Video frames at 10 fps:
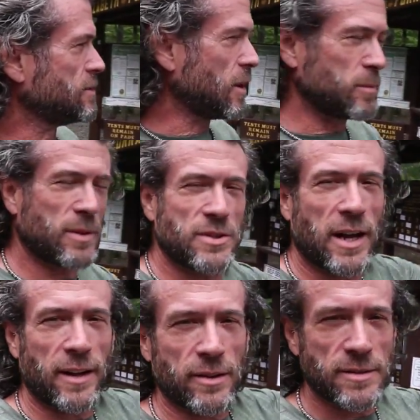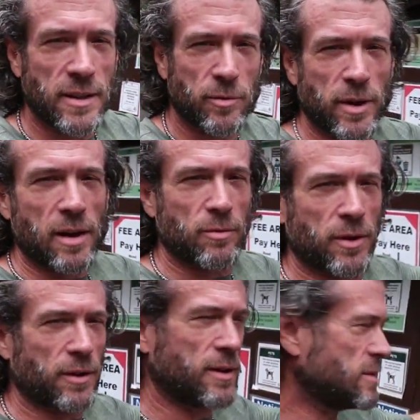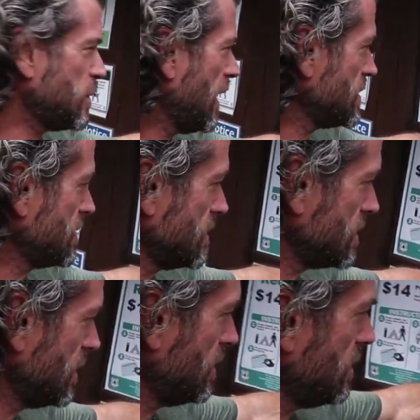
So I'm checking to see if we have one of these passes.